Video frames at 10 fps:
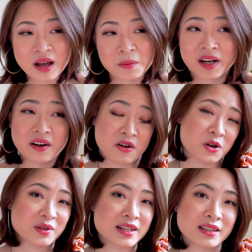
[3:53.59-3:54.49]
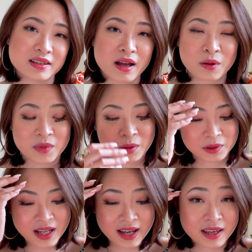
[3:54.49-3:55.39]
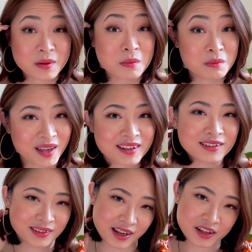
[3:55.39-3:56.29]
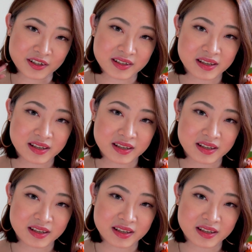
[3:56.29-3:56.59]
But I noticed applying many layers